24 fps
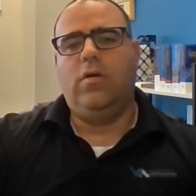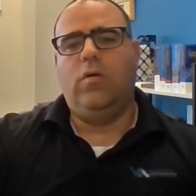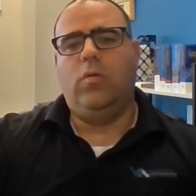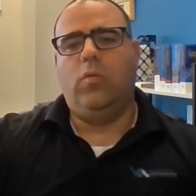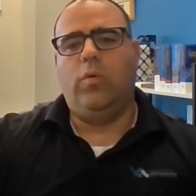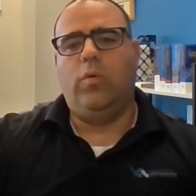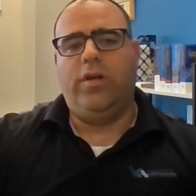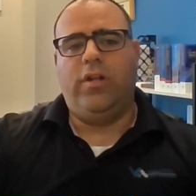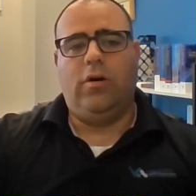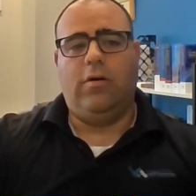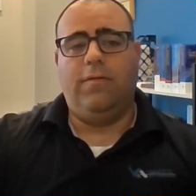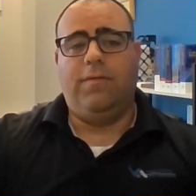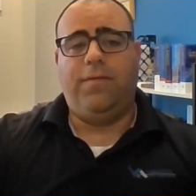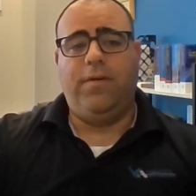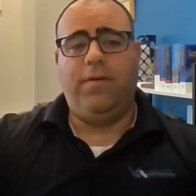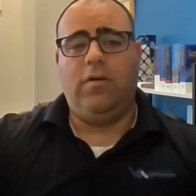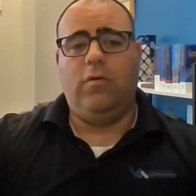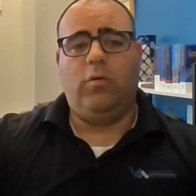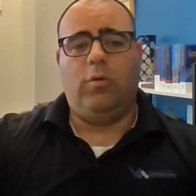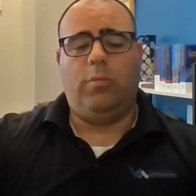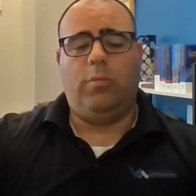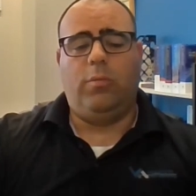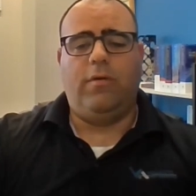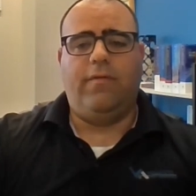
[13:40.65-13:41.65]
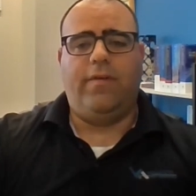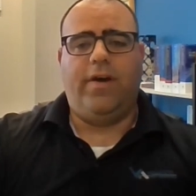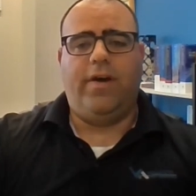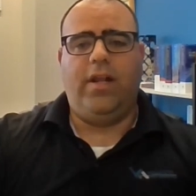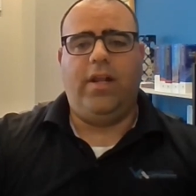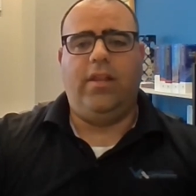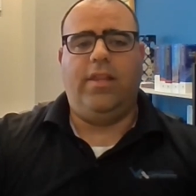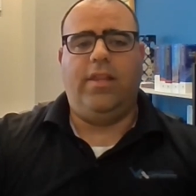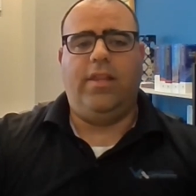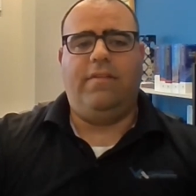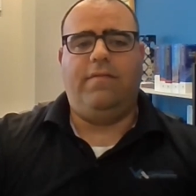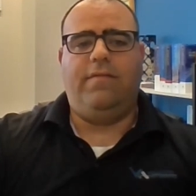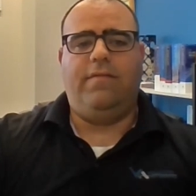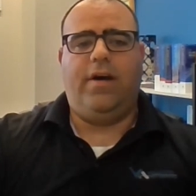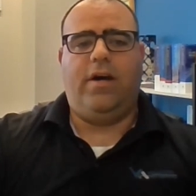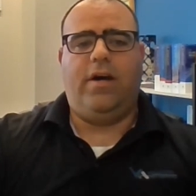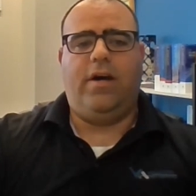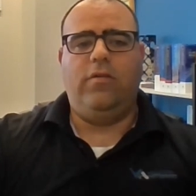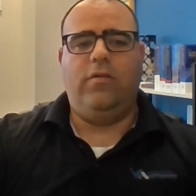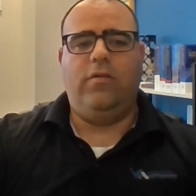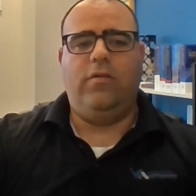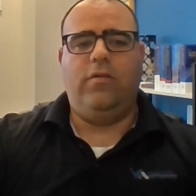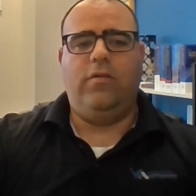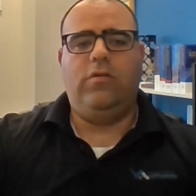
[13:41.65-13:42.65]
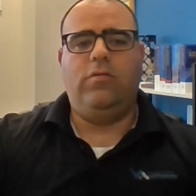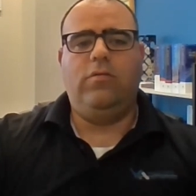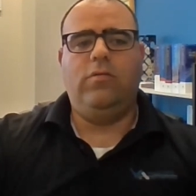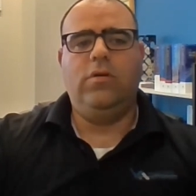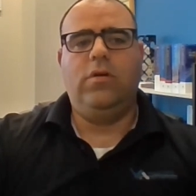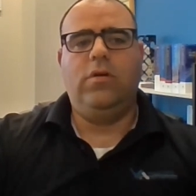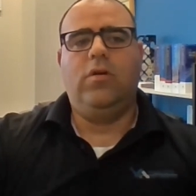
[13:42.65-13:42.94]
we don't feel we're providing that value.